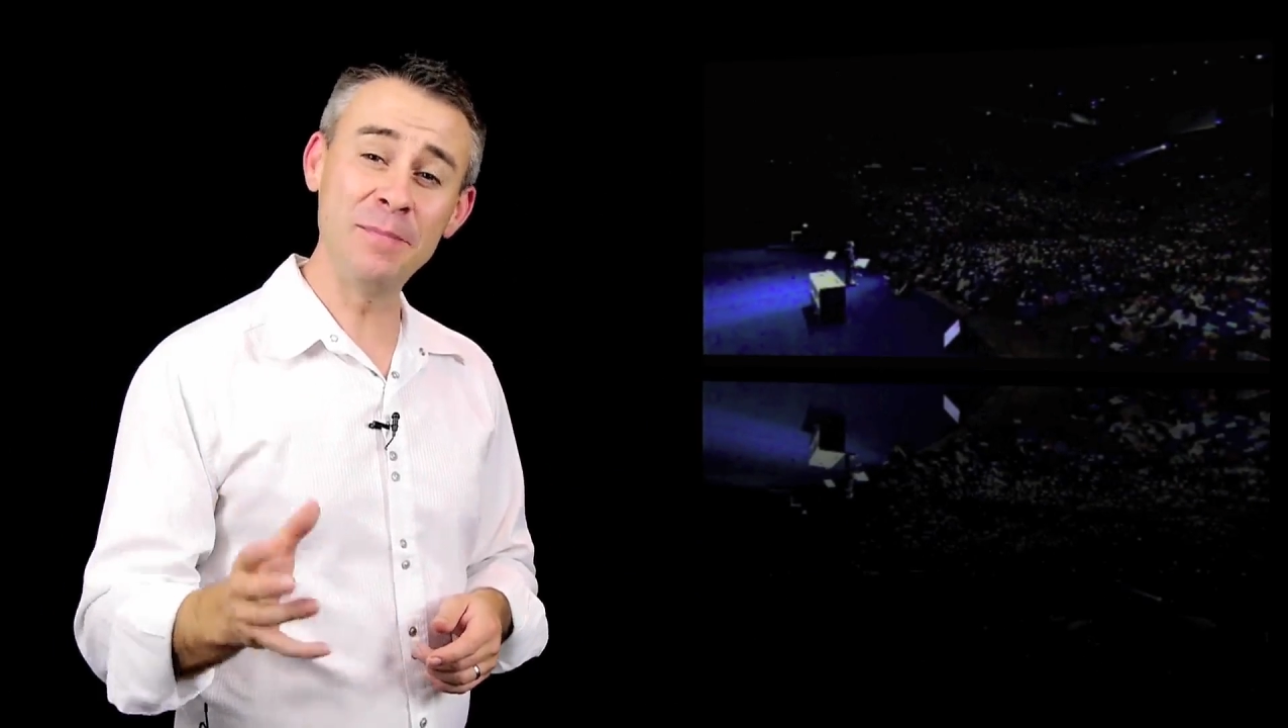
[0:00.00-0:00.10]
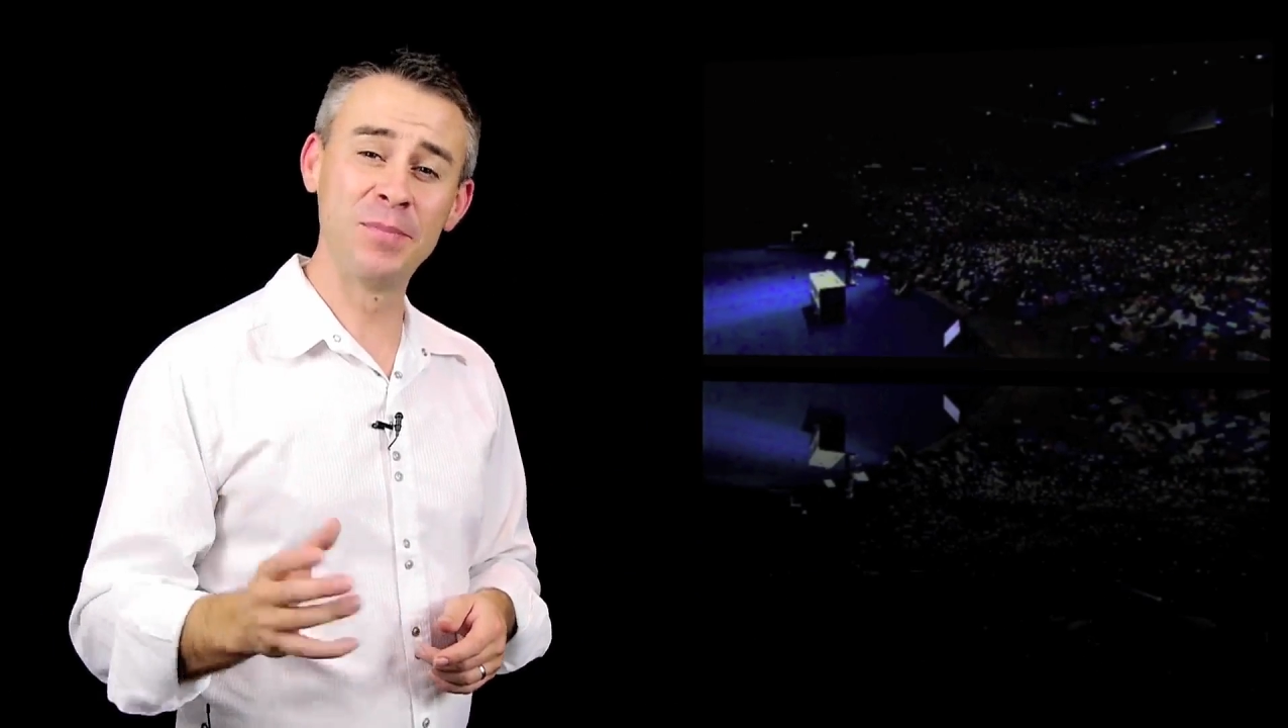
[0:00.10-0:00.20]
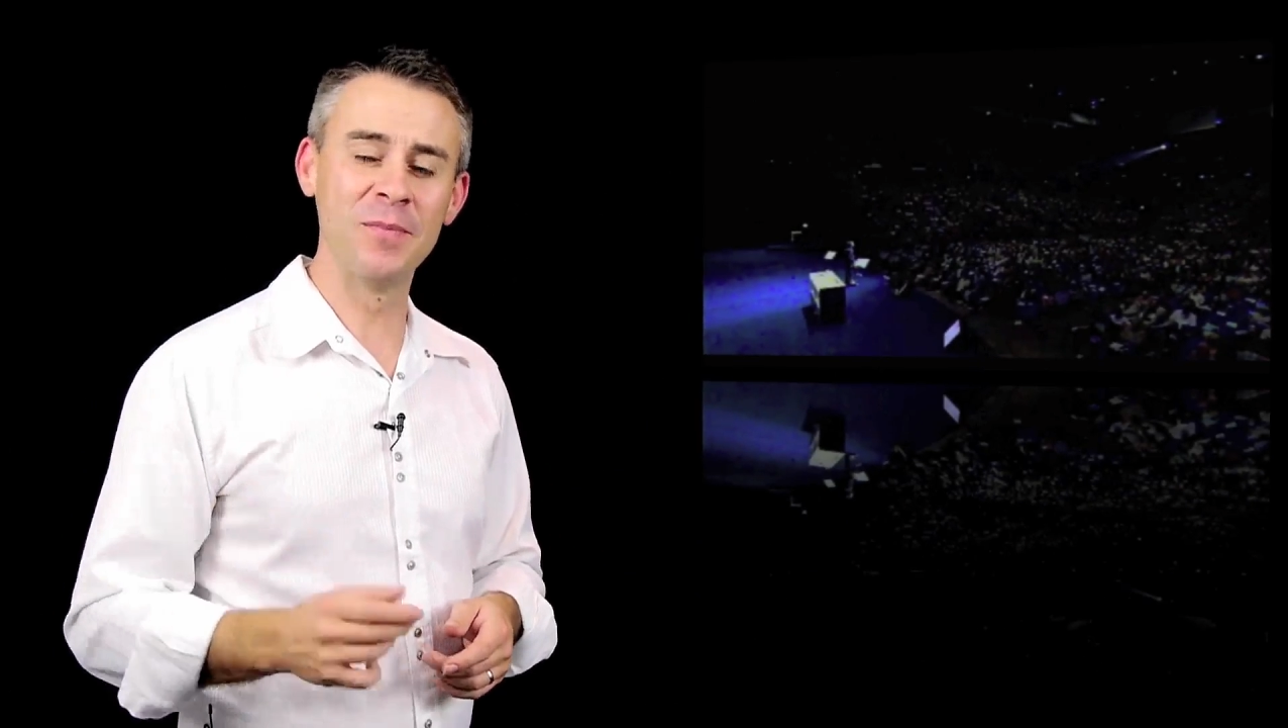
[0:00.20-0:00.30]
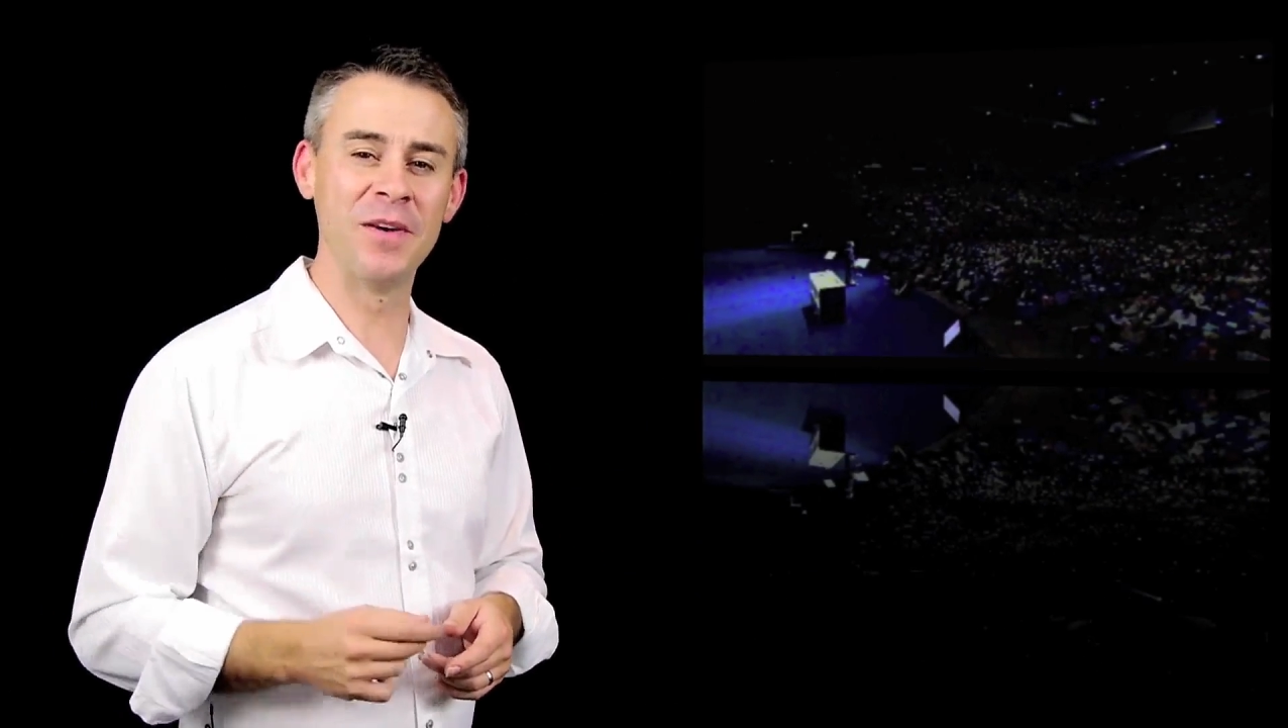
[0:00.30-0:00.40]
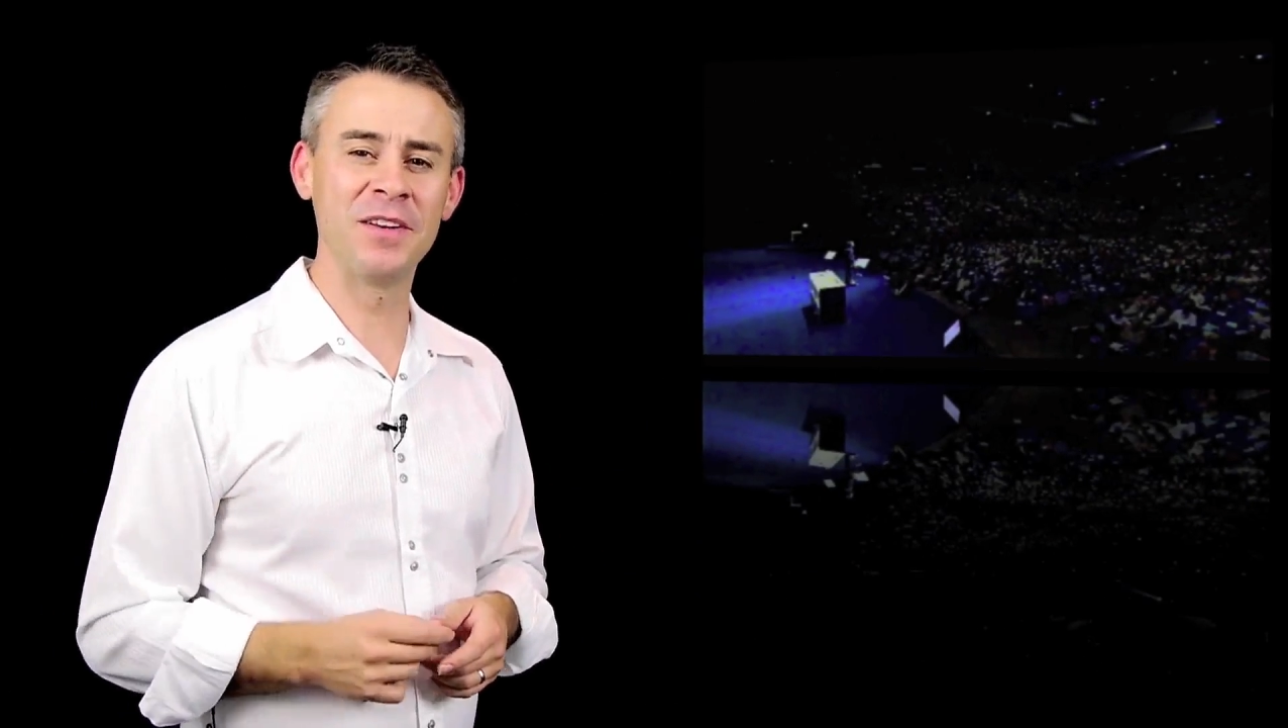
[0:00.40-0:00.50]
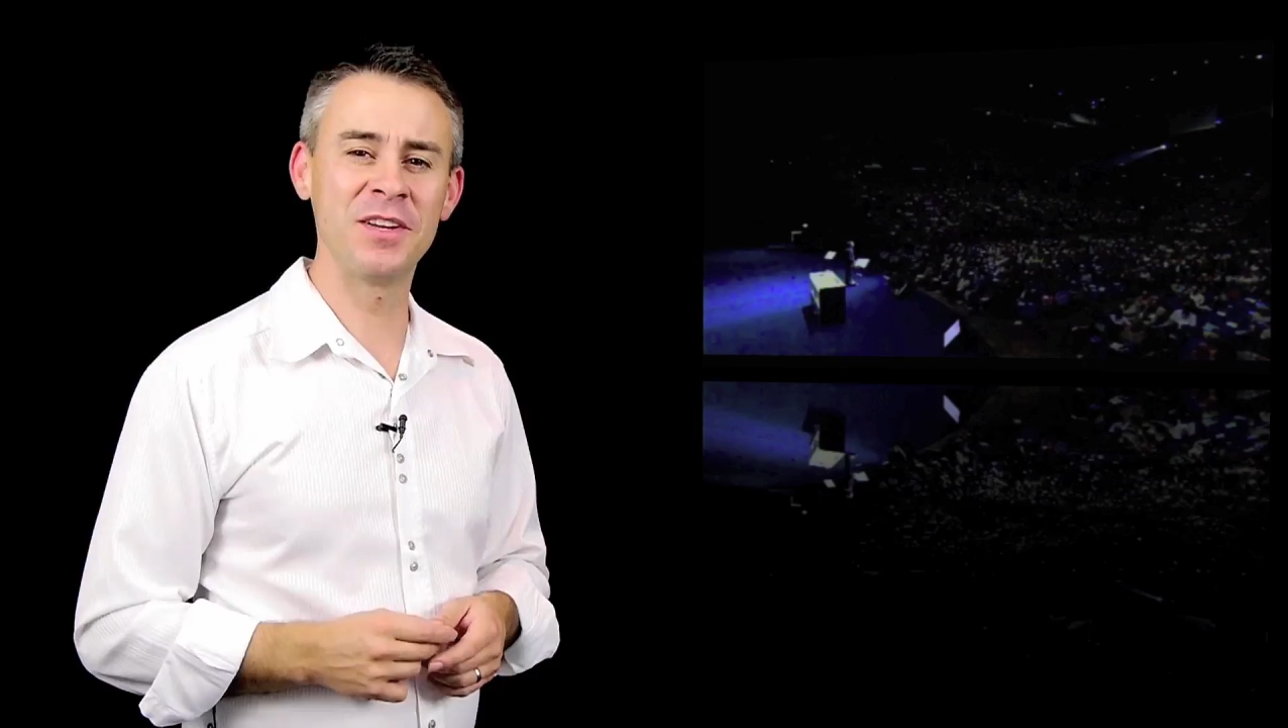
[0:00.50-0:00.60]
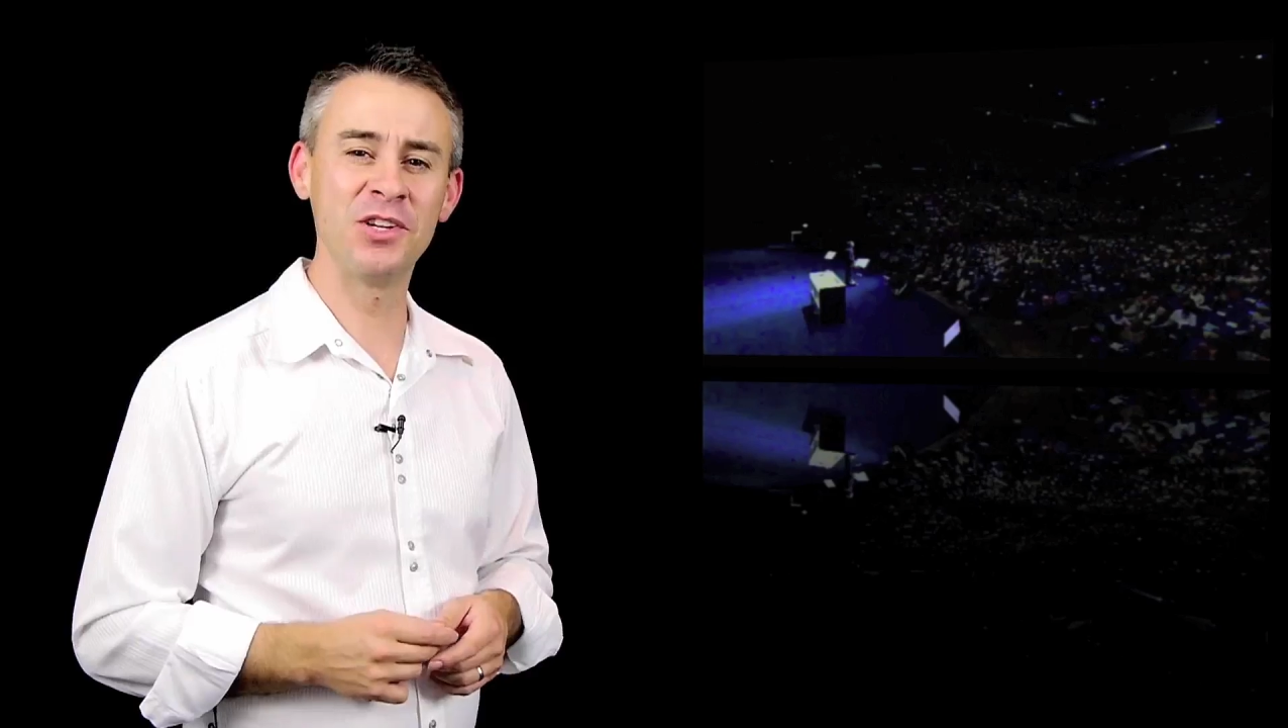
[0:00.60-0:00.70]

implement